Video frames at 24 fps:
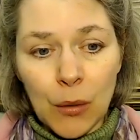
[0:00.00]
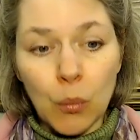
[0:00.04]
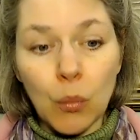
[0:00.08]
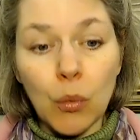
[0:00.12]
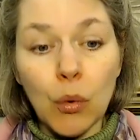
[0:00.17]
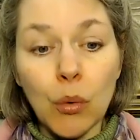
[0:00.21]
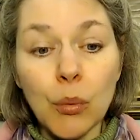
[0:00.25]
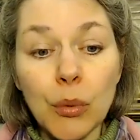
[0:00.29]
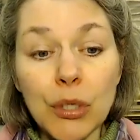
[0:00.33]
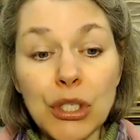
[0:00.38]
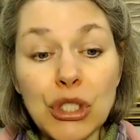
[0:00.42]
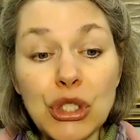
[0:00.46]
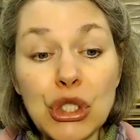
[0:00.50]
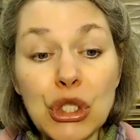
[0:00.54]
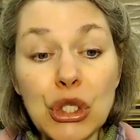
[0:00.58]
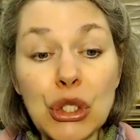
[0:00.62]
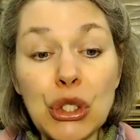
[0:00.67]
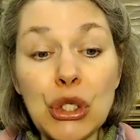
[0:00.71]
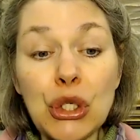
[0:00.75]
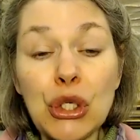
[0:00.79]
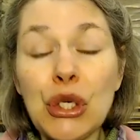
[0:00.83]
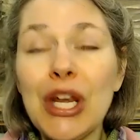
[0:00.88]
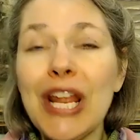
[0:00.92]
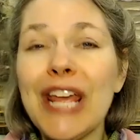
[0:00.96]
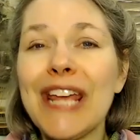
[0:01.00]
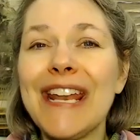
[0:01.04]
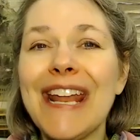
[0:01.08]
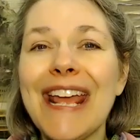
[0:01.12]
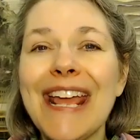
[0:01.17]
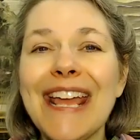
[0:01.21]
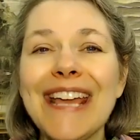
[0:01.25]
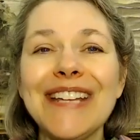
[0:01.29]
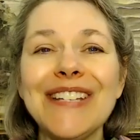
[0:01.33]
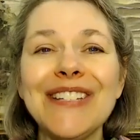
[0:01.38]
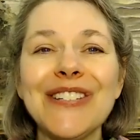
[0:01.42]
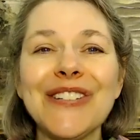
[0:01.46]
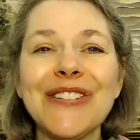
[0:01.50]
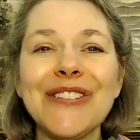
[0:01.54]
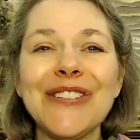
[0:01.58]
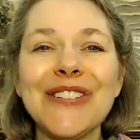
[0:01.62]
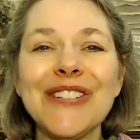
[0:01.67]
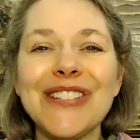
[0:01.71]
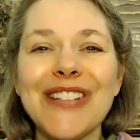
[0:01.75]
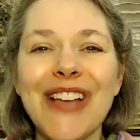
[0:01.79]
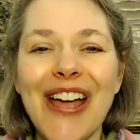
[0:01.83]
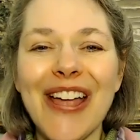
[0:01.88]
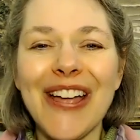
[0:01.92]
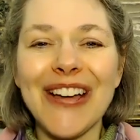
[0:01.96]
will return and enter
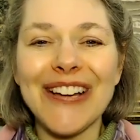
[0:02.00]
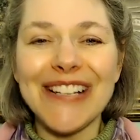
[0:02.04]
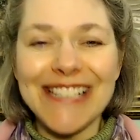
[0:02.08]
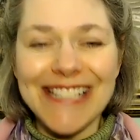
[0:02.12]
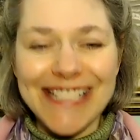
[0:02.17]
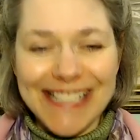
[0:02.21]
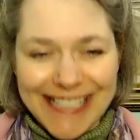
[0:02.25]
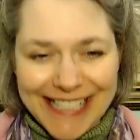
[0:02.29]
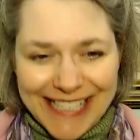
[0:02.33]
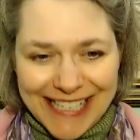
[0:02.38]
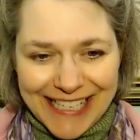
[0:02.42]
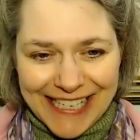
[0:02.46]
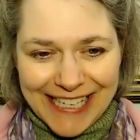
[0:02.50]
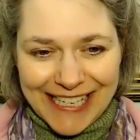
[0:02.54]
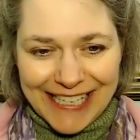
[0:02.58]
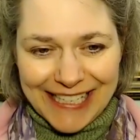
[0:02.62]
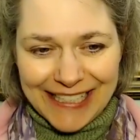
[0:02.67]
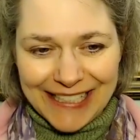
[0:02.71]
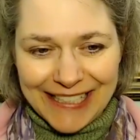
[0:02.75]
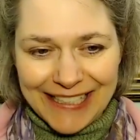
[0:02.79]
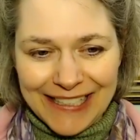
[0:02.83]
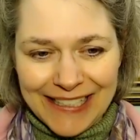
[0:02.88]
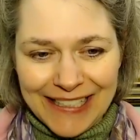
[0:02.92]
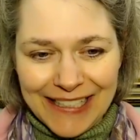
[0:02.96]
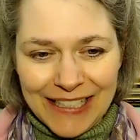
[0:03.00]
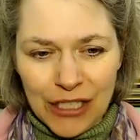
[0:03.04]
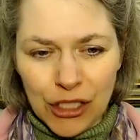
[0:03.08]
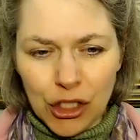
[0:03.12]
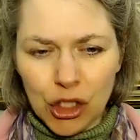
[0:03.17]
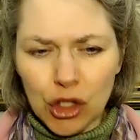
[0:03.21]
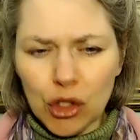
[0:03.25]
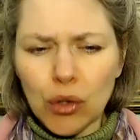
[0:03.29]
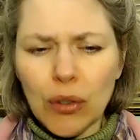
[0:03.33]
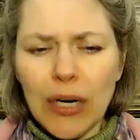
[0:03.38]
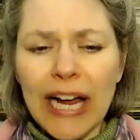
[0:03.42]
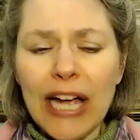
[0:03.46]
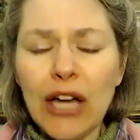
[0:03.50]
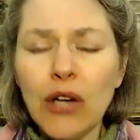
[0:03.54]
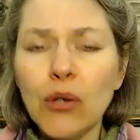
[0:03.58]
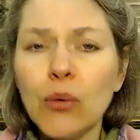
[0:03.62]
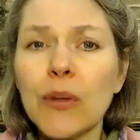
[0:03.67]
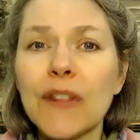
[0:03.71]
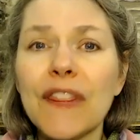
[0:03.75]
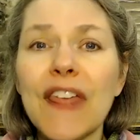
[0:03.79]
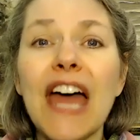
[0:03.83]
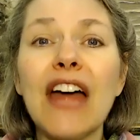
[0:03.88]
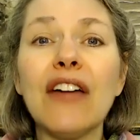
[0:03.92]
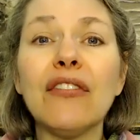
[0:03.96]
Zion singing, crowned
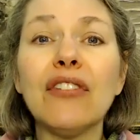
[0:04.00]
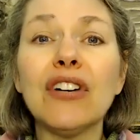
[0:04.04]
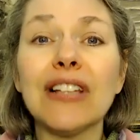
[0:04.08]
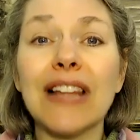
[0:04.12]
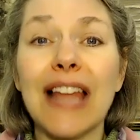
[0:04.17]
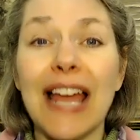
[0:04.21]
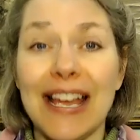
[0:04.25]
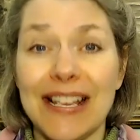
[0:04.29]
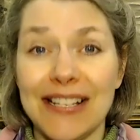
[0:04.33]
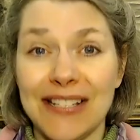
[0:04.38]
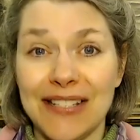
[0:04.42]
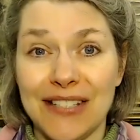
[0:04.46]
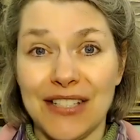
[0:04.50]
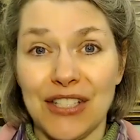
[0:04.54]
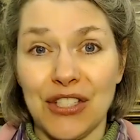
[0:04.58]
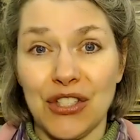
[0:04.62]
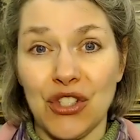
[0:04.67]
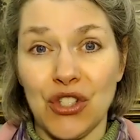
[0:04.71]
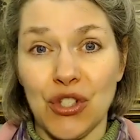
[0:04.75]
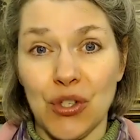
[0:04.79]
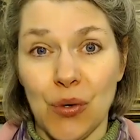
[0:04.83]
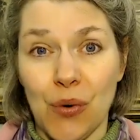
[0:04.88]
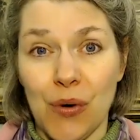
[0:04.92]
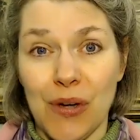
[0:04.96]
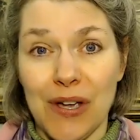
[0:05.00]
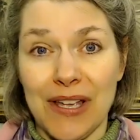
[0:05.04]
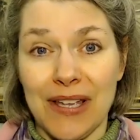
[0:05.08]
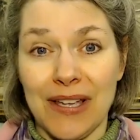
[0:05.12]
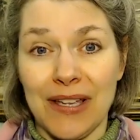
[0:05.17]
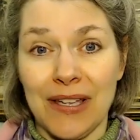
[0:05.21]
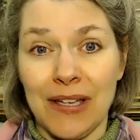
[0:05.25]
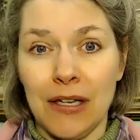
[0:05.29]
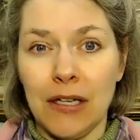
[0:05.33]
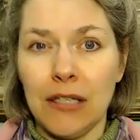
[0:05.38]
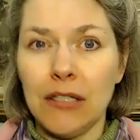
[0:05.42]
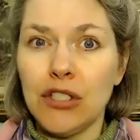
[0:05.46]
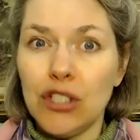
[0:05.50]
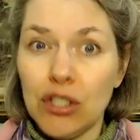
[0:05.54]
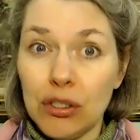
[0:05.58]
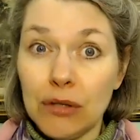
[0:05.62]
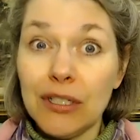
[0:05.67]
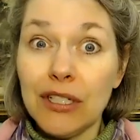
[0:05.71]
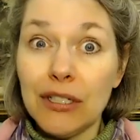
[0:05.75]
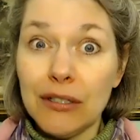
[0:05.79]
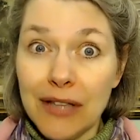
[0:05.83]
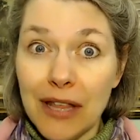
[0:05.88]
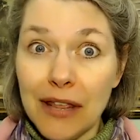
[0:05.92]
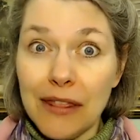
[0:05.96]
with everlasting joy. Do you
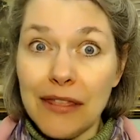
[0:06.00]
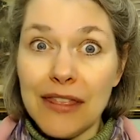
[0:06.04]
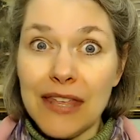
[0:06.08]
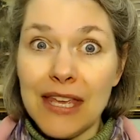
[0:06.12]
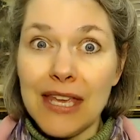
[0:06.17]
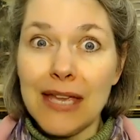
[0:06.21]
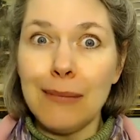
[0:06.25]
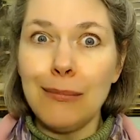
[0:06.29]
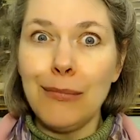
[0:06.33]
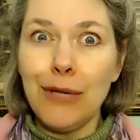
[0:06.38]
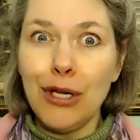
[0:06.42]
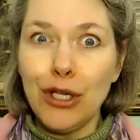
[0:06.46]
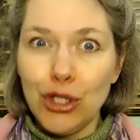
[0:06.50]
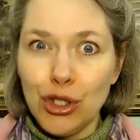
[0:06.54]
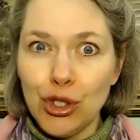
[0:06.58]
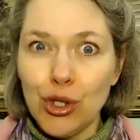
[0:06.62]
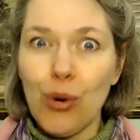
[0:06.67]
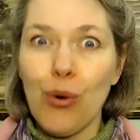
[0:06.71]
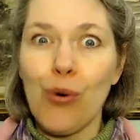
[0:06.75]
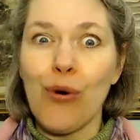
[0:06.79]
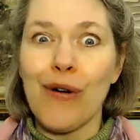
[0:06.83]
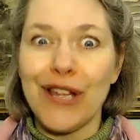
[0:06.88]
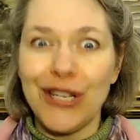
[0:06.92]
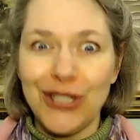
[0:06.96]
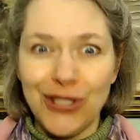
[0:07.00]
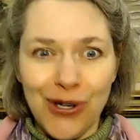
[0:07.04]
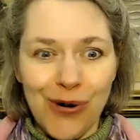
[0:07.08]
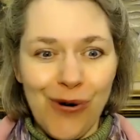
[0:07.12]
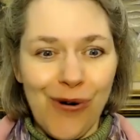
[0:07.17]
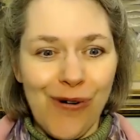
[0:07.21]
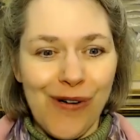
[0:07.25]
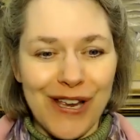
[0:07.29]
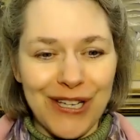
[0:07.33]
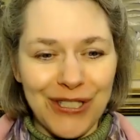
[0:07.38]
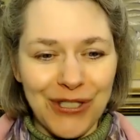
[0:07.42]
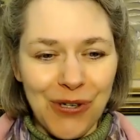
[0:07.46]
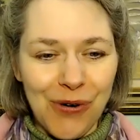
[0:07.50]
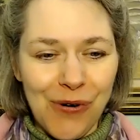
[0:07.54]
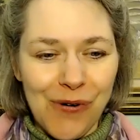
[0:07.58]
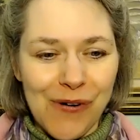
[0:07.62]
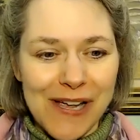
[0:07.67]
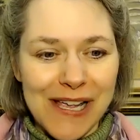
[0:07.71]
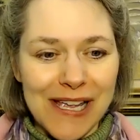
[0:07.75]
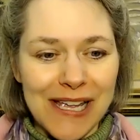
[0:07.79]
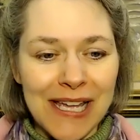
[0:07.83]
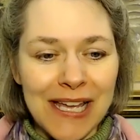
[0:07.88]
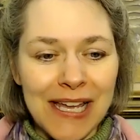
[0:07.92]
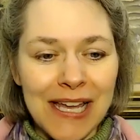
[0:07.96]
hear the theme? Joy, joy,
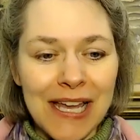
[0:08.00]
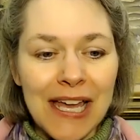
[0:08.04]
joy.